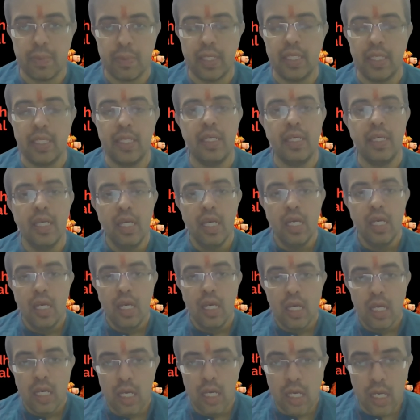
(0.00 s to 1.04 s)
by
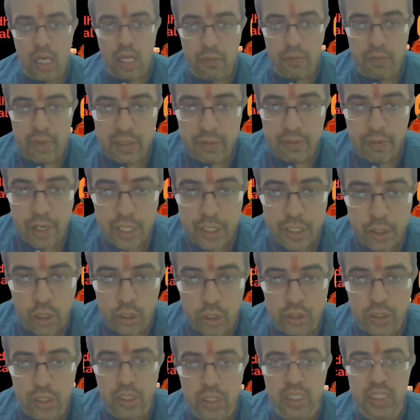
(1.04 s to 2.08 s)
uh, Vidwan
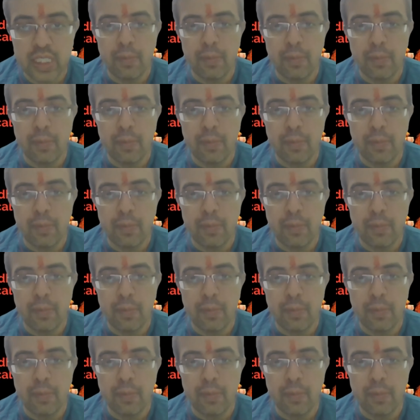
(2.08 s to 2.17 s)
Dr.